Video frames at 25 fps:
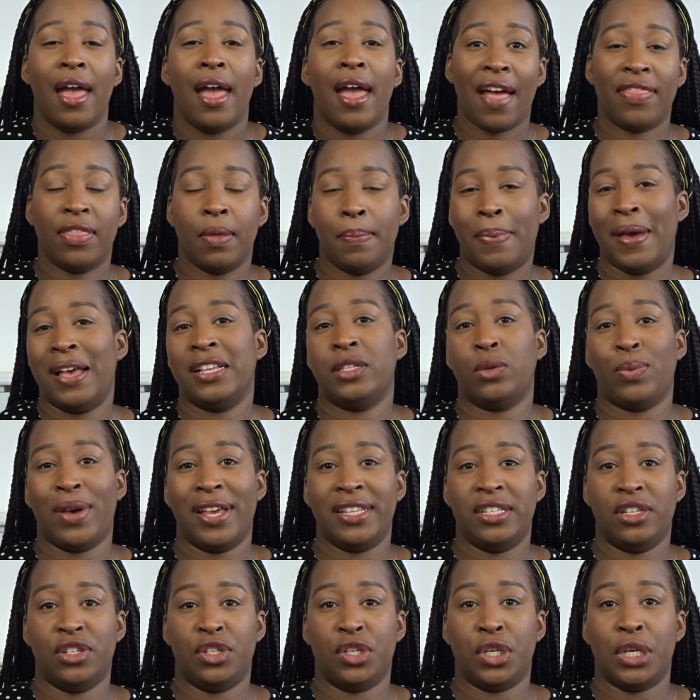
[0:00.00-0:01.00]
And the best
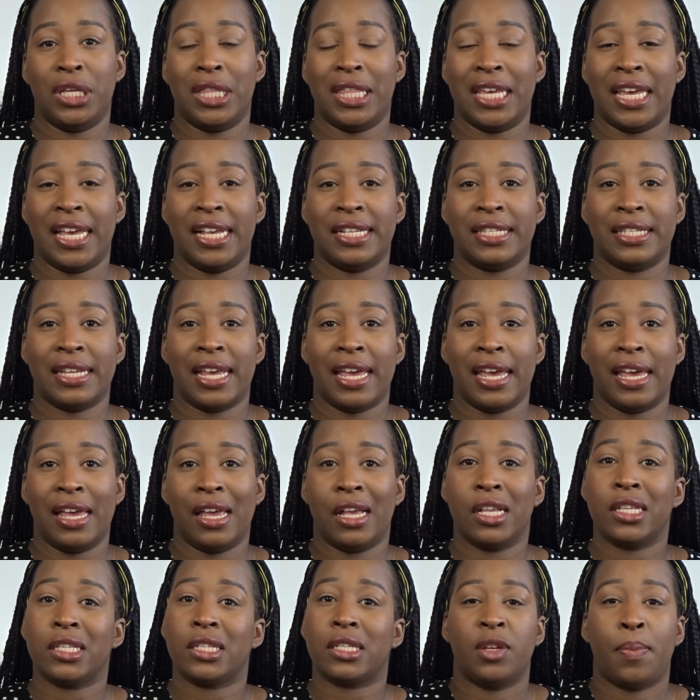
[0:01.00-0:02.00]
way to do this
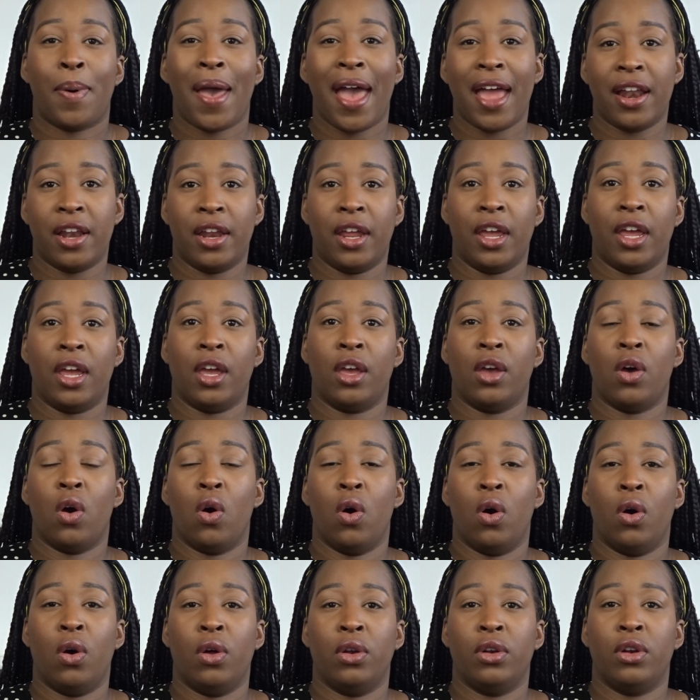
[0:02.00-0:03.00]
is, depending
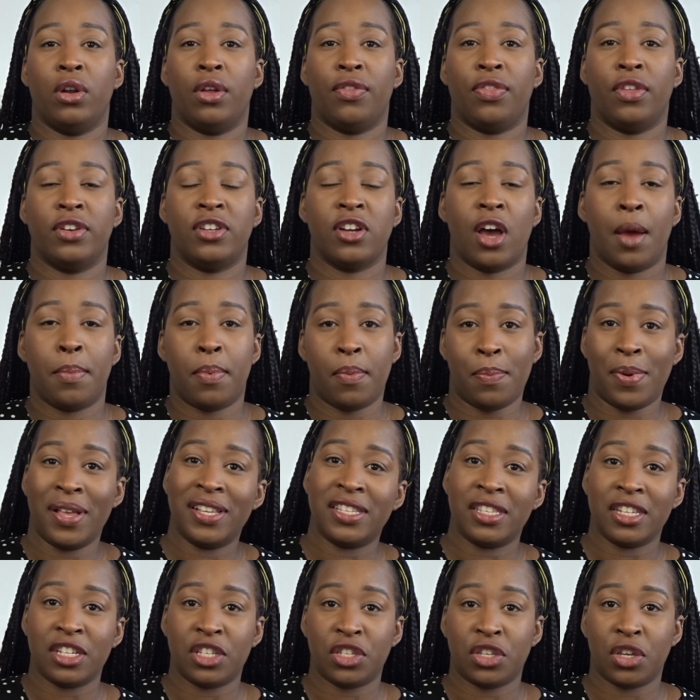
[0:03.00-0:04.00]
on the type of
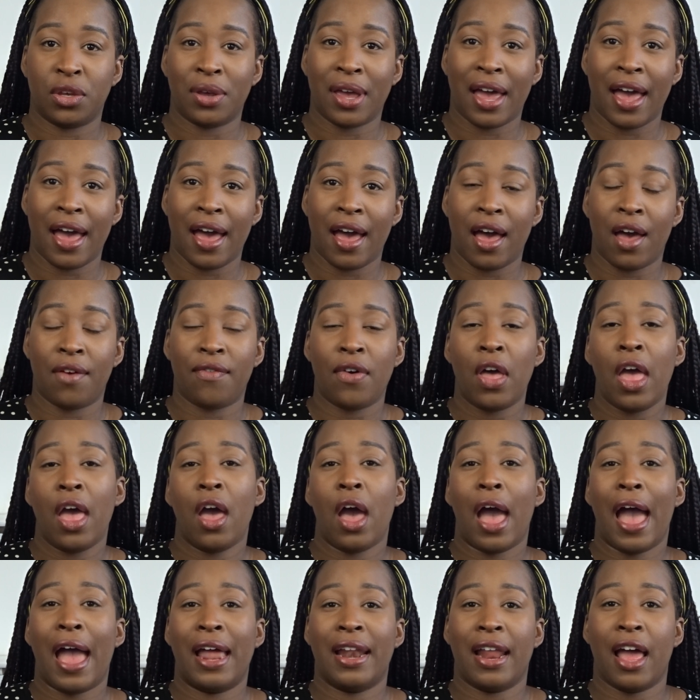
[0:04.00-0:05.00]
business you have
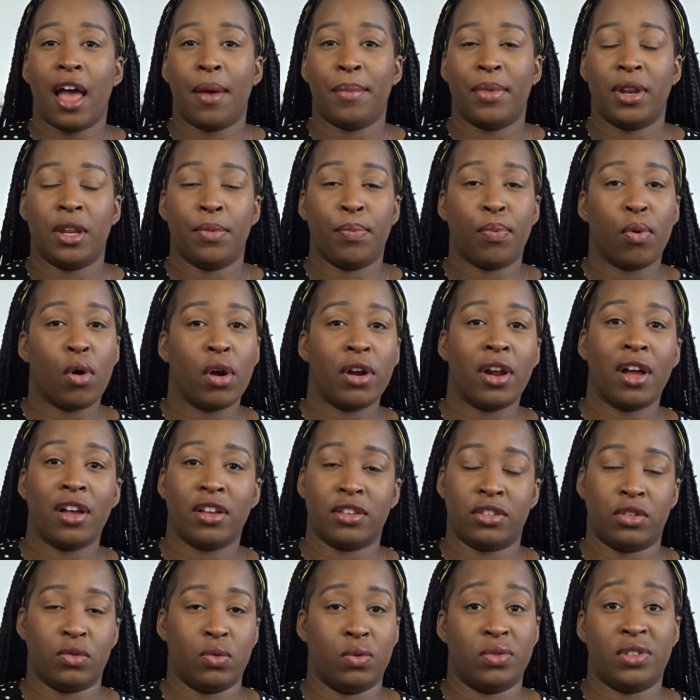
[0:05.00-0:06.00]
and how many
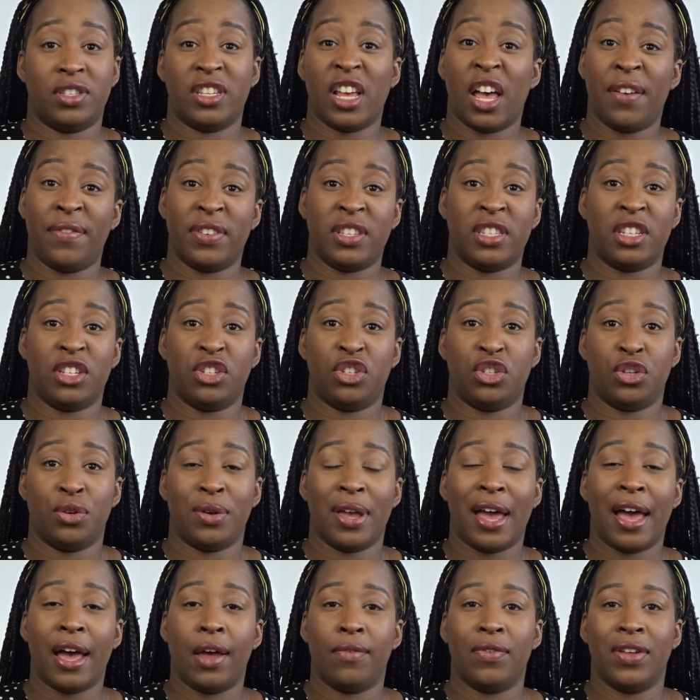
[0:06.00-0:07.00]
products or services you
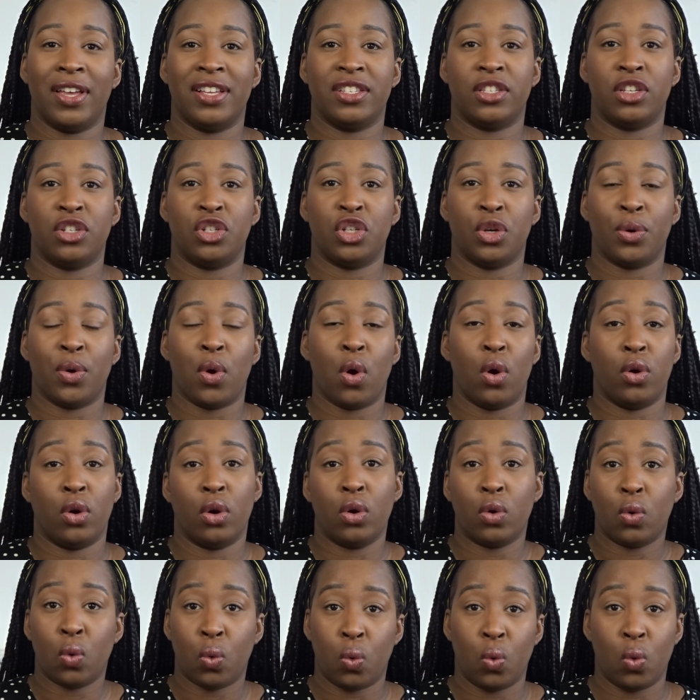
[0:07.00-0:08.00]
have, is to do it on
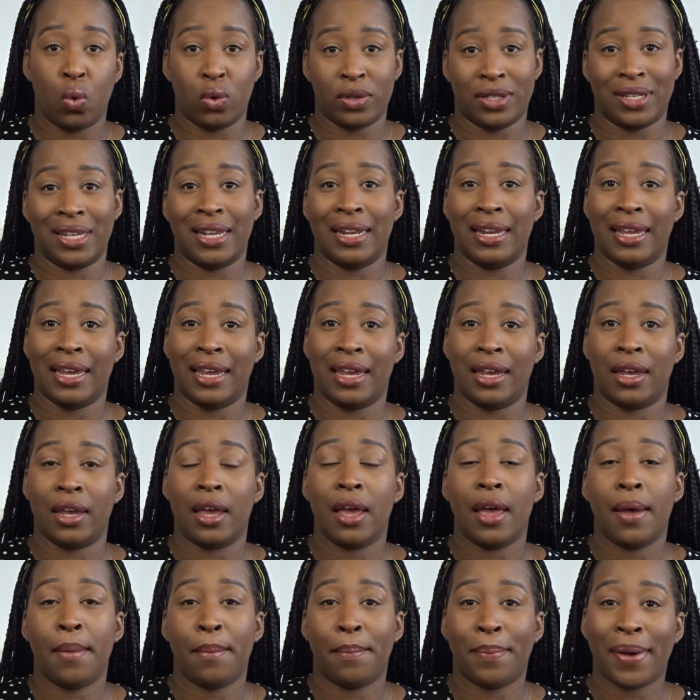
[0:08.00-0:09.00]
a quarterly
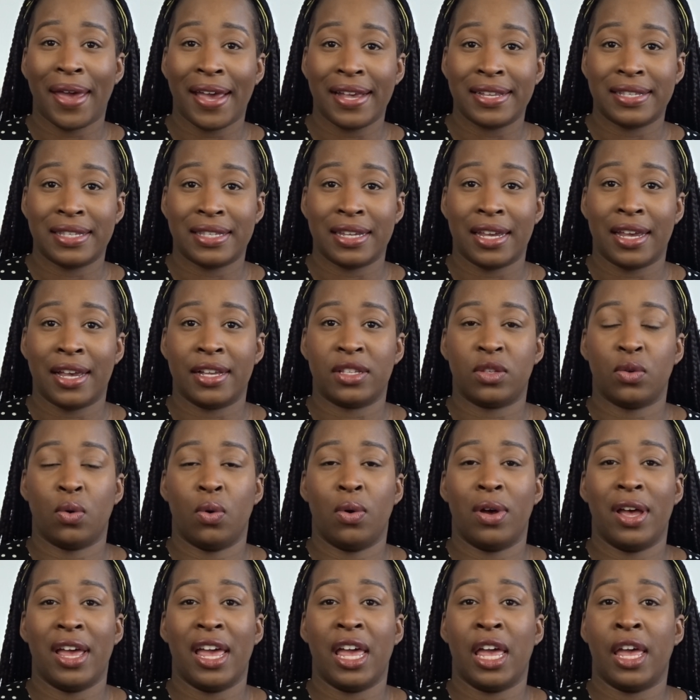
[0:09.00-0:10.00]
basis,
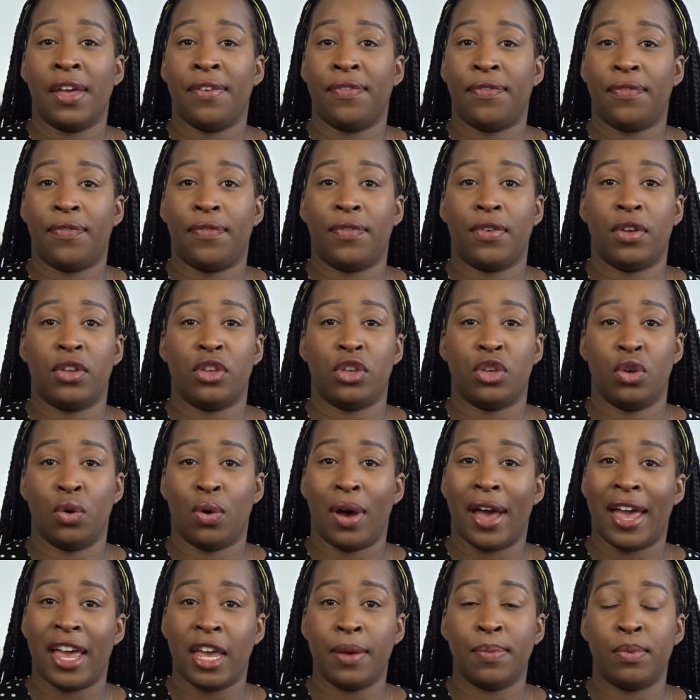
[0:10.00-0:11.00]
or if
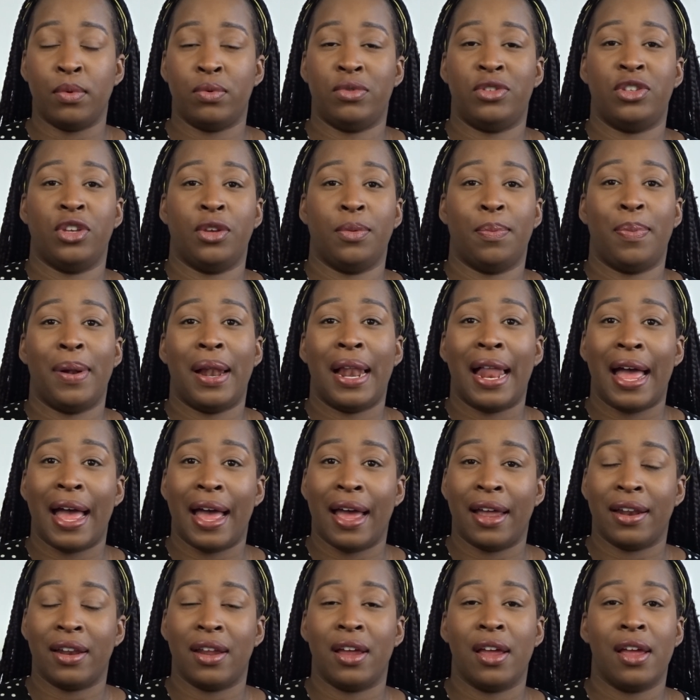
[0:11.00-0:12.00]
you're able to
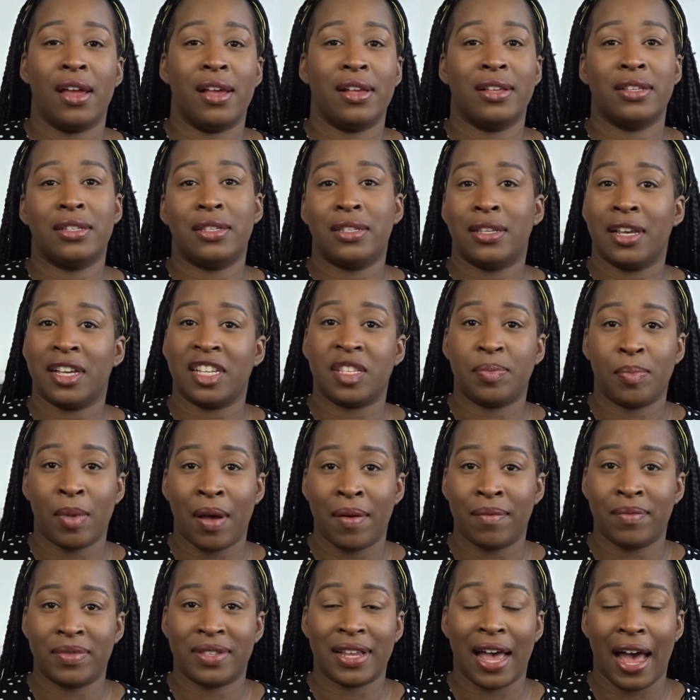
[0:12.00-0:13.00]
plan 6
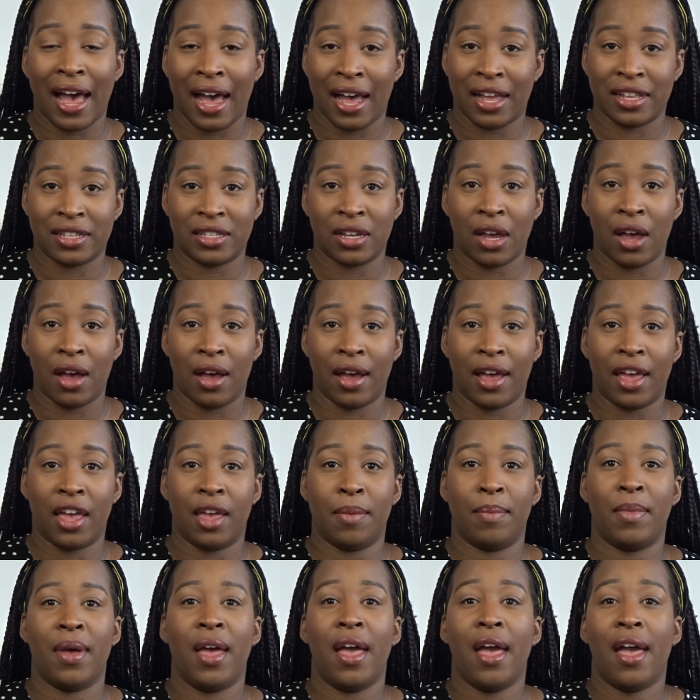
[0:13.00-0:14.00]
months at a
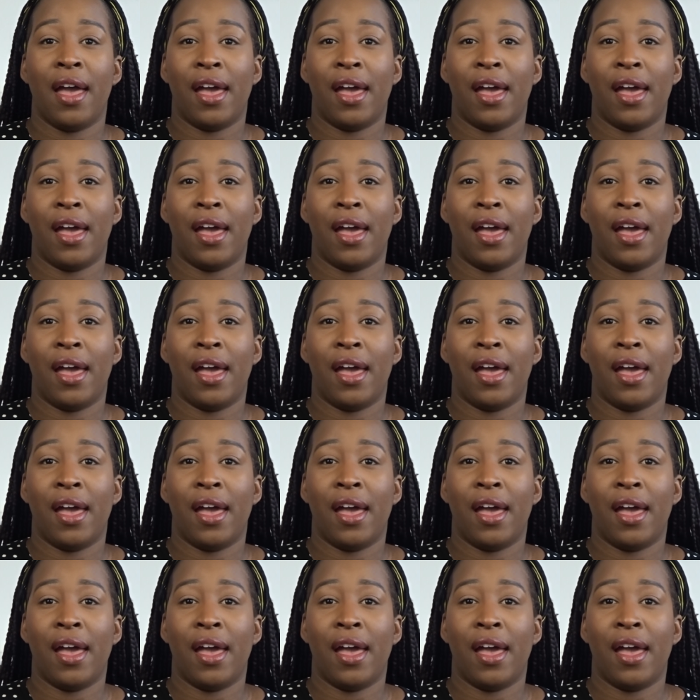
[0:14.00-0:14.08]
time.